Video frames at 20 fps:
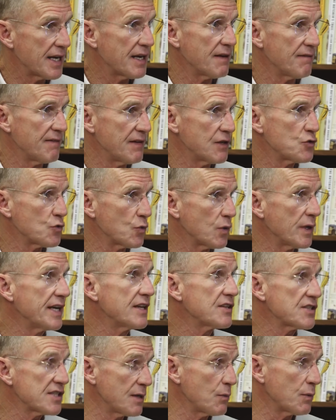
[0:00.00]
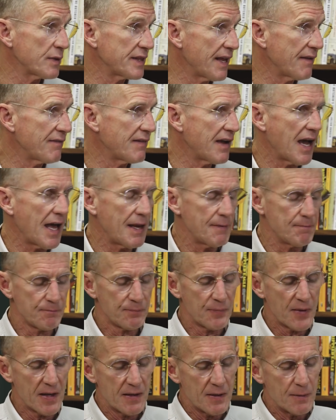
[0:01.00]
individually to see what they've got,
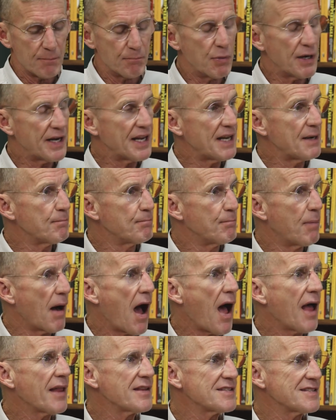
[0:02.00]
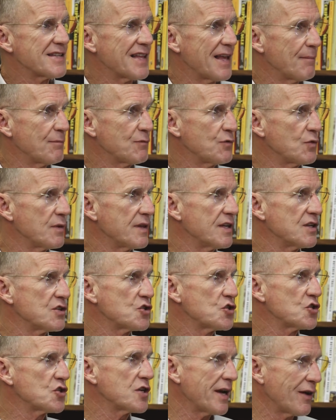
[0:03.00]
but it bonds them through this
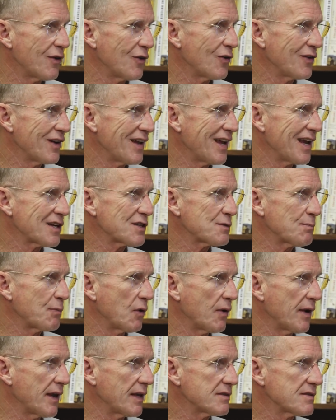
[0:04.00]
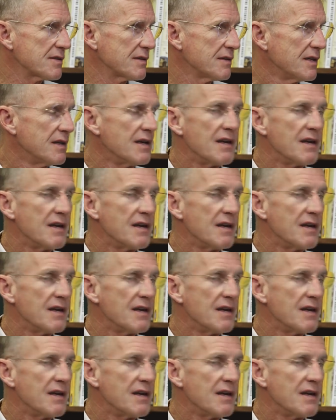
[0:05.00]
shared experience.